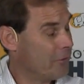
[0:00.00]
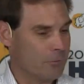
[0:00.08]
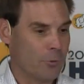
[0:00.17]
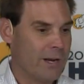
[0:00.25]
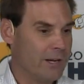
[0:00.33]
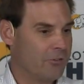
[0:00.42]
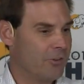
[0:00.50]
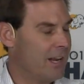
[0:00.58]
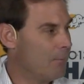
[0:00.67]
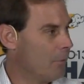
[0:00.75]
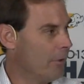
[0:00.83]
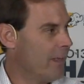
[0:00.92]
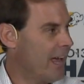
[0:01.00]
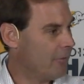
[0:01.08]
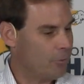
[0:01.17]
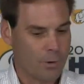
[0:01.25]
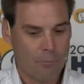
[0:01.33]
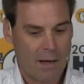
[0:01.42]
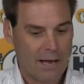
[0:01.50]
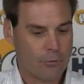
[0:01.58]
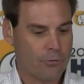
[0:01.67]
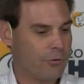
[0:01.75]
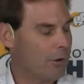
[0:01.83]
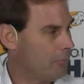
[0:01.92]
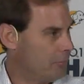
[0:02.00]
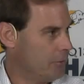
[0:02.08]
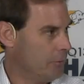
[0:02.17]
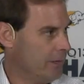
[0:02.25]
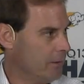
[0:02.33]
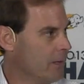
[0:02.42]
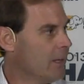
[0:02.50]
A great example of that is what Microsoft's doing.